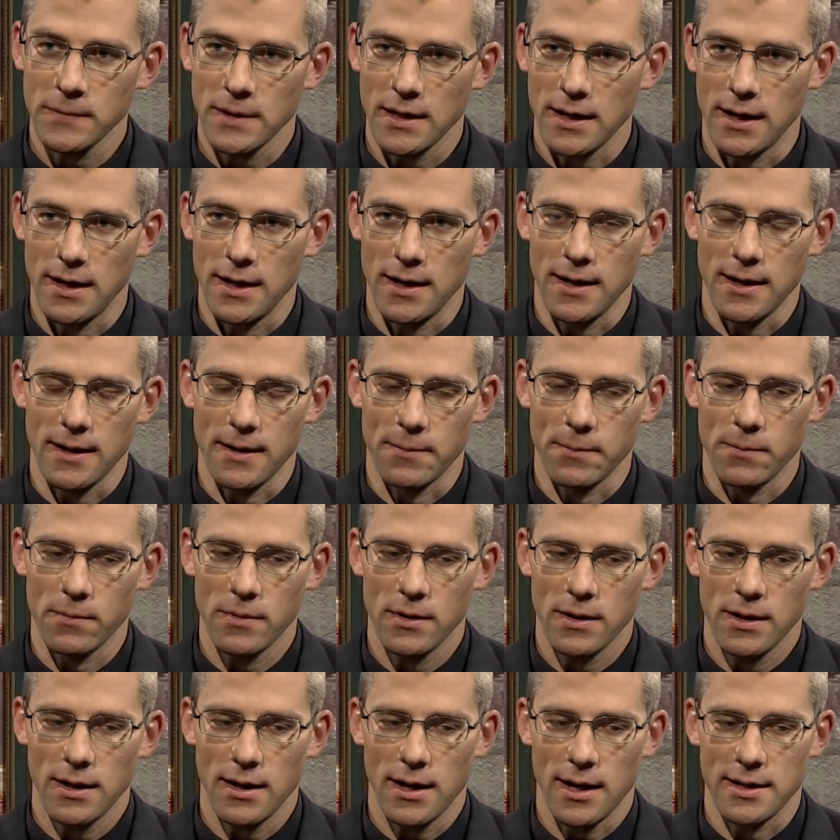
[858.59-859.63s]
Yeah. Um,
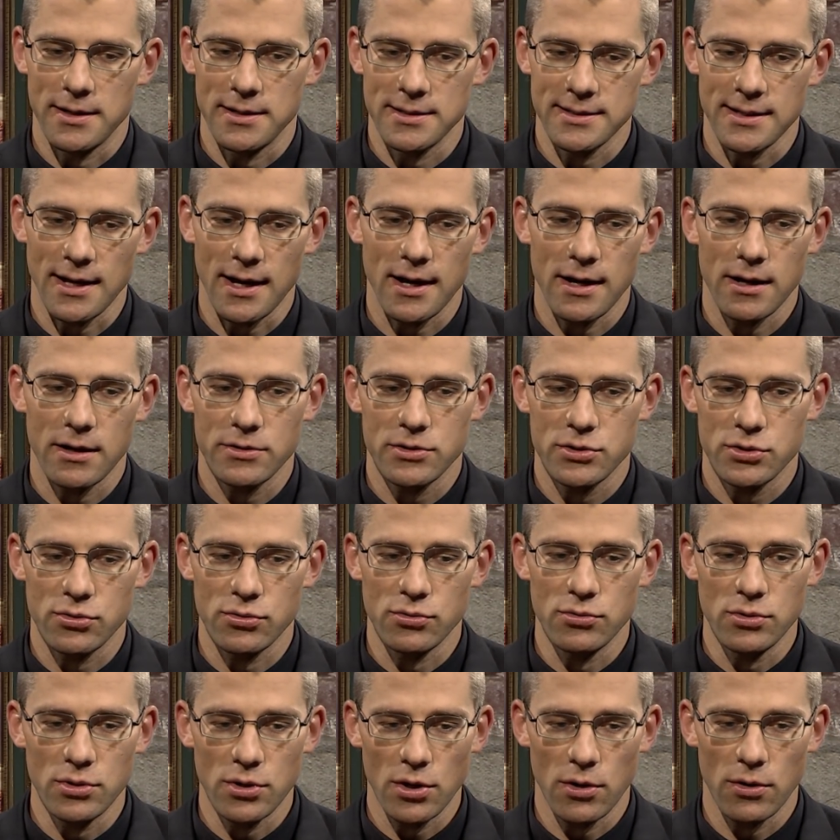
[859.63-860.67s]
a desire
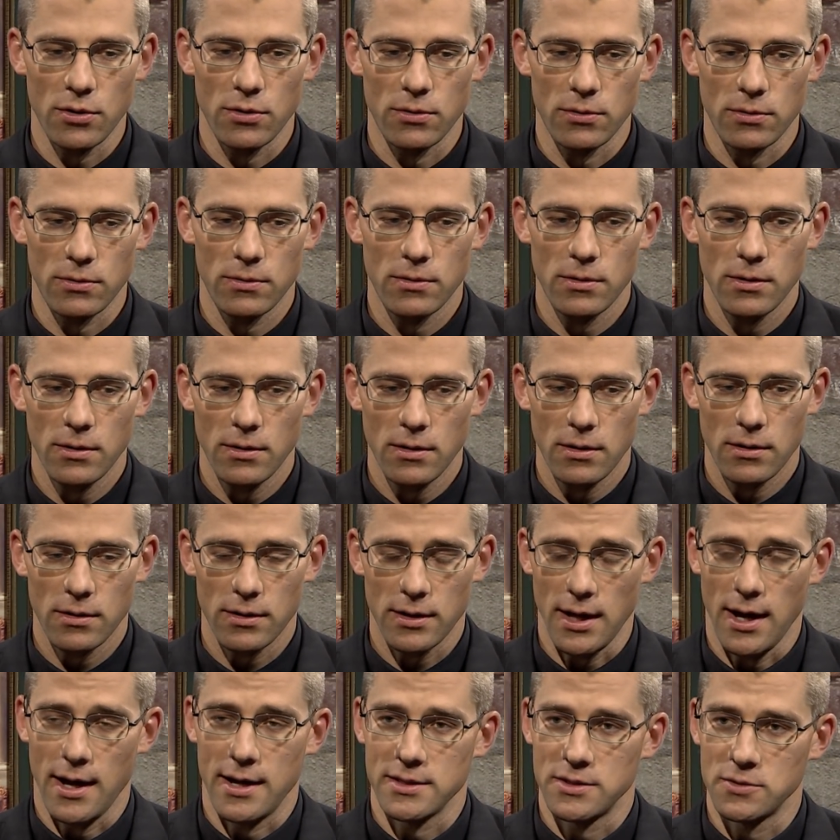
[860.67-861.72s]
to know
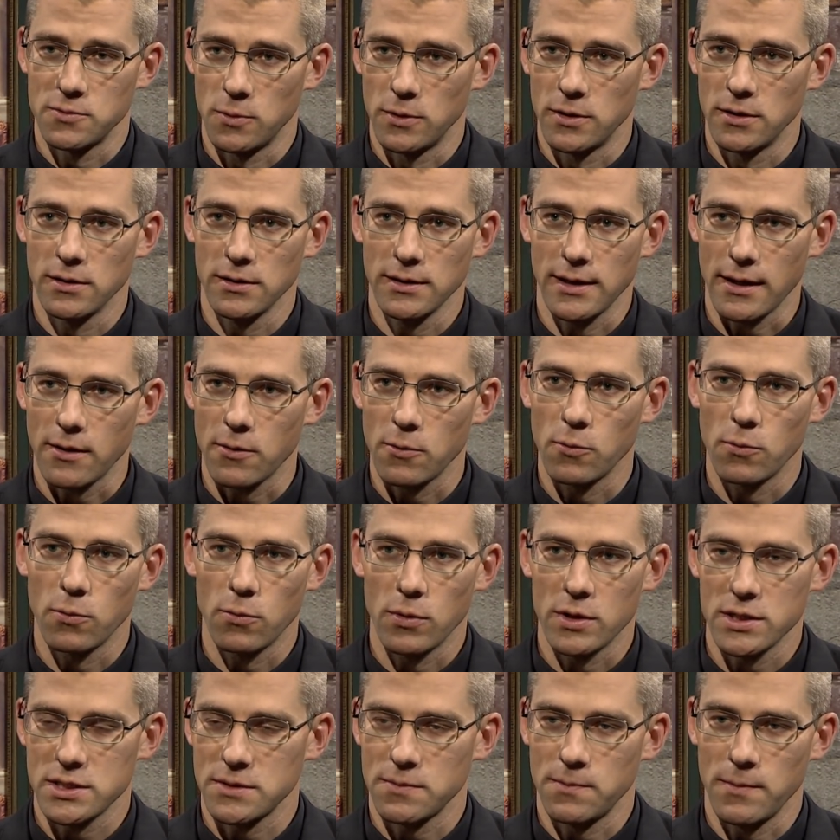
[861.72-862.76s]
God's will, like
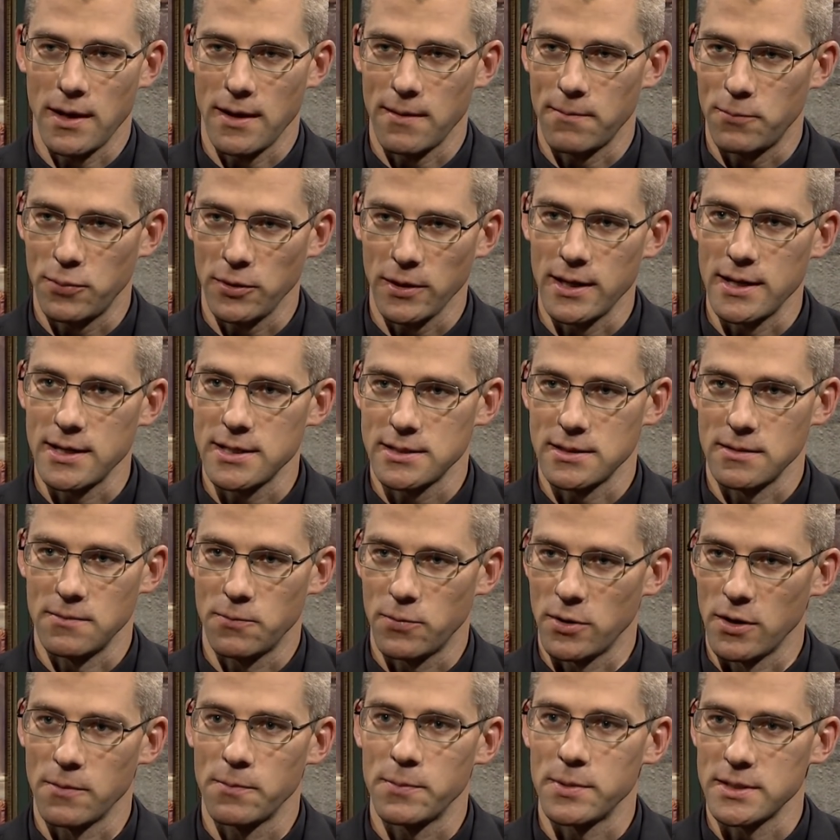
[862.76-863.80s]
what's my place
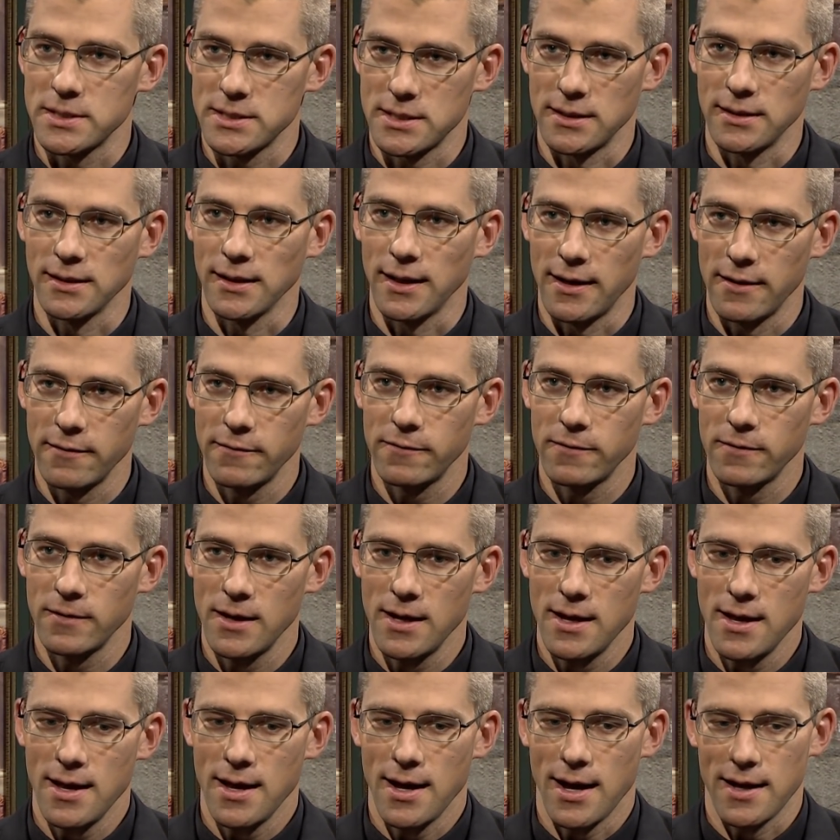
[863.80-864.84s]
and purpose in life.
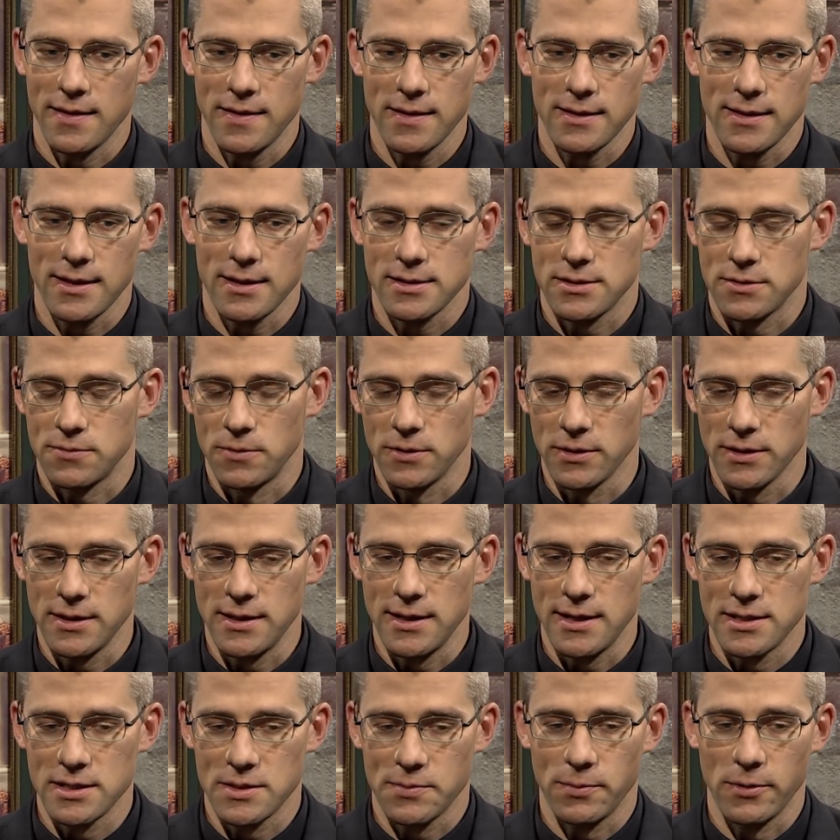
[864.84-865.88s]
I think that's really
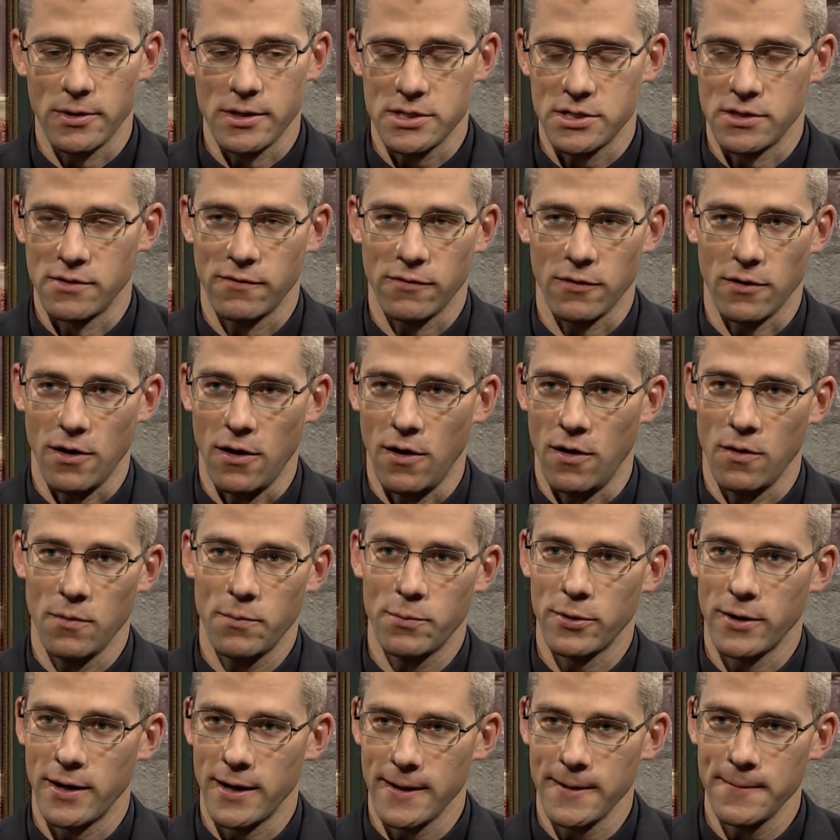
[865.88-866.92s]
the inspiration for all
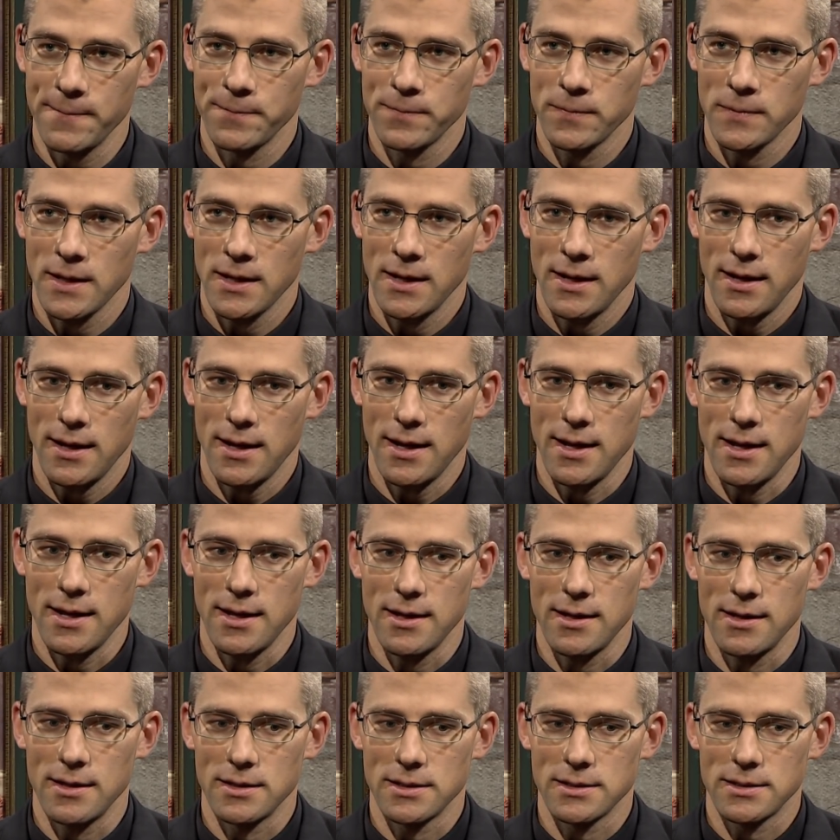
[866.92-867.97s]
prayer.
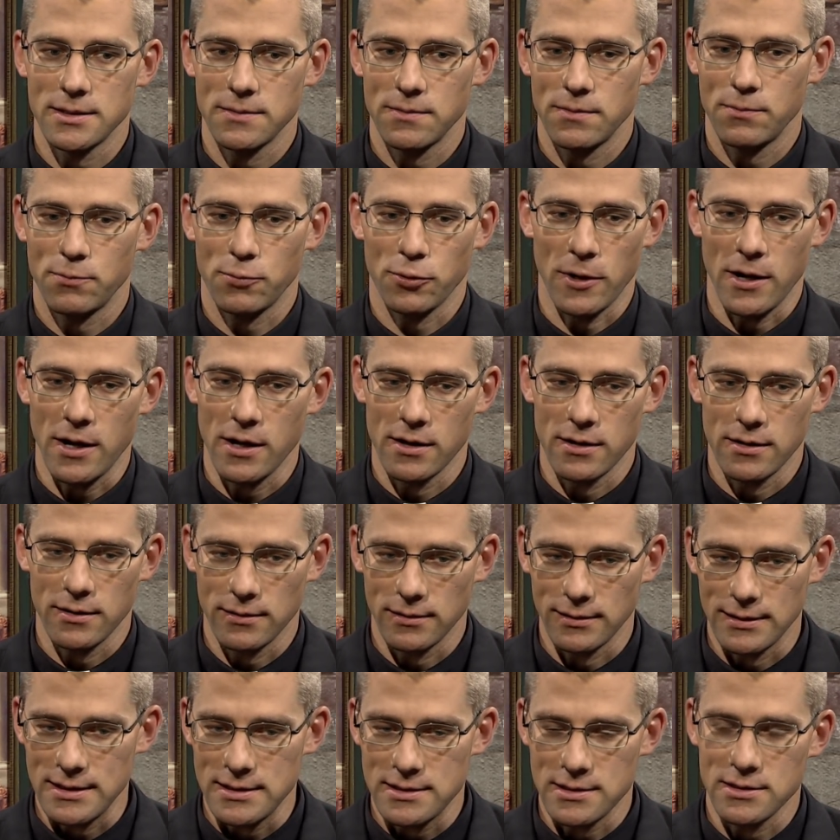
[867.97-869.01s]
And
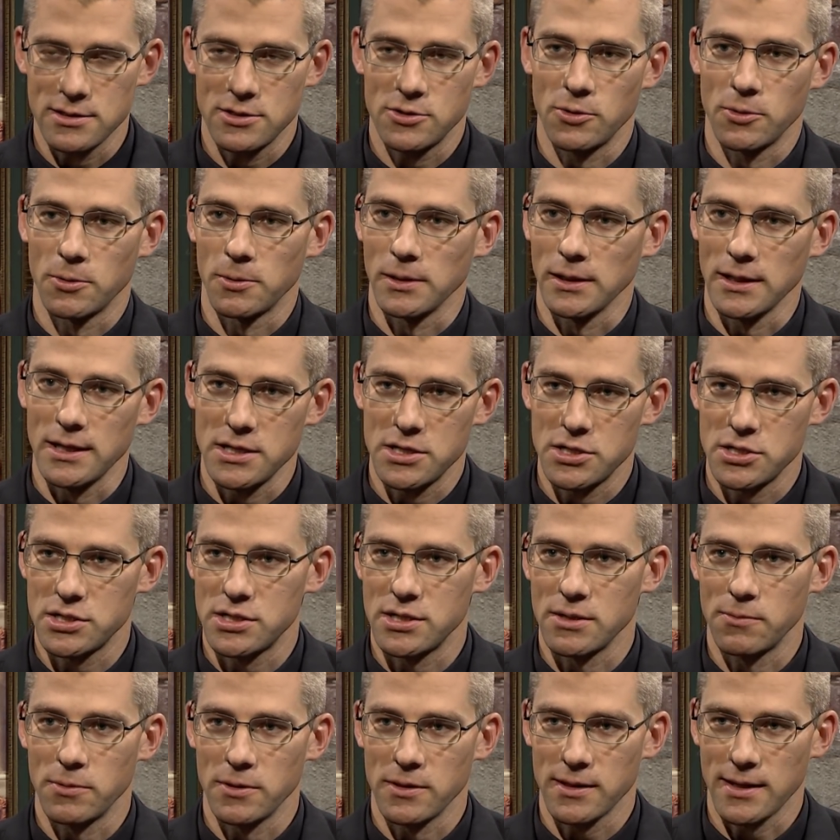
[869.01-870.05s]
prayer leads us to a
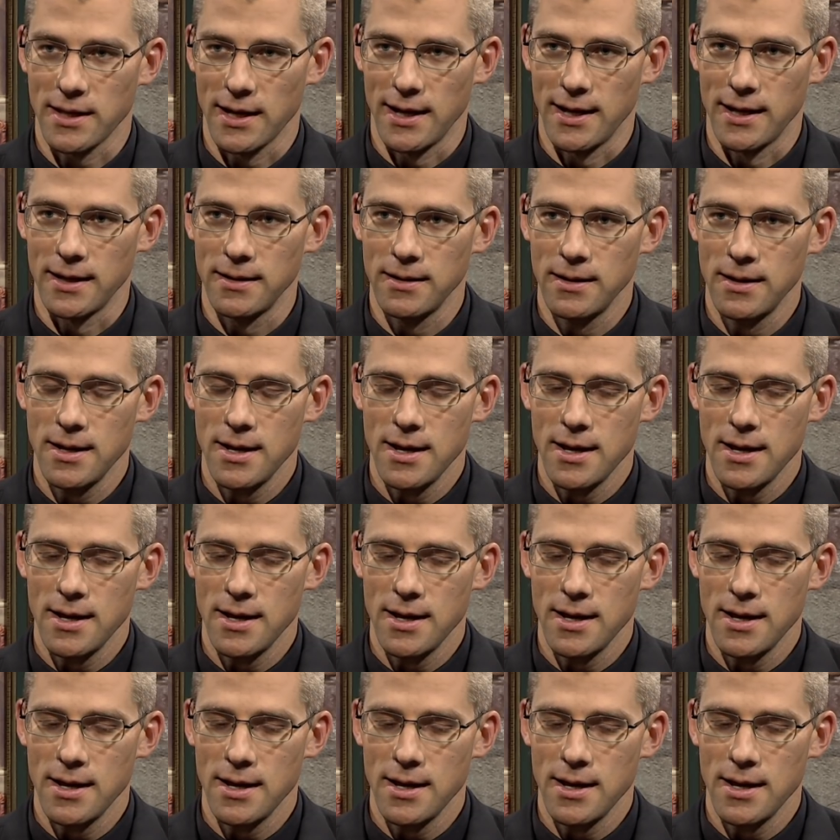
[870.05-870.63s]
relationship with God.